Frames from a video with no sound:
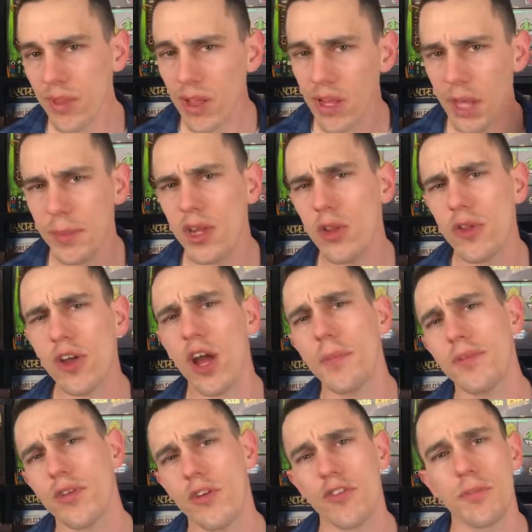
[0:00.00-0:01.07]
Let me know in the
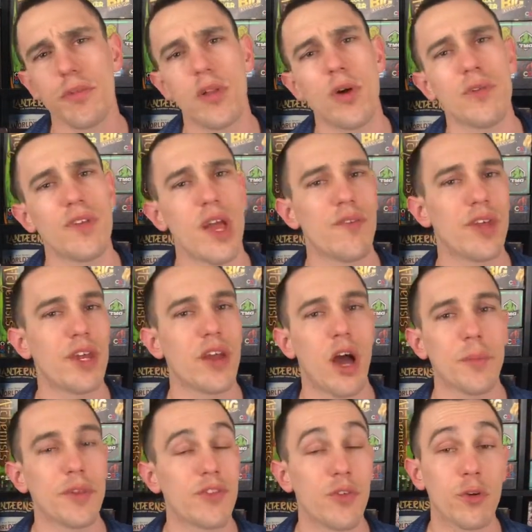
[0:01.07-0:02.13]
comment section below if you have any
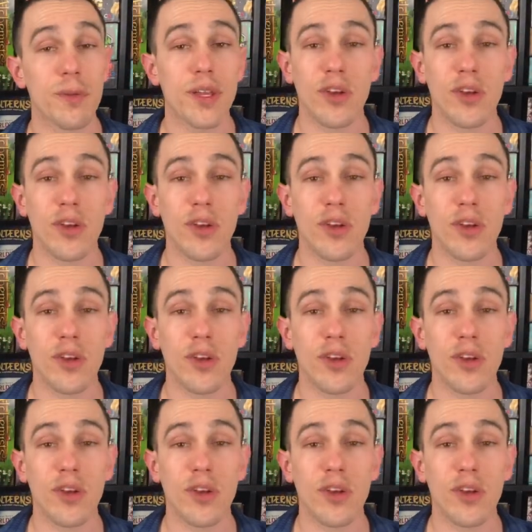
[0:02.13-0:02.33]
comments for me,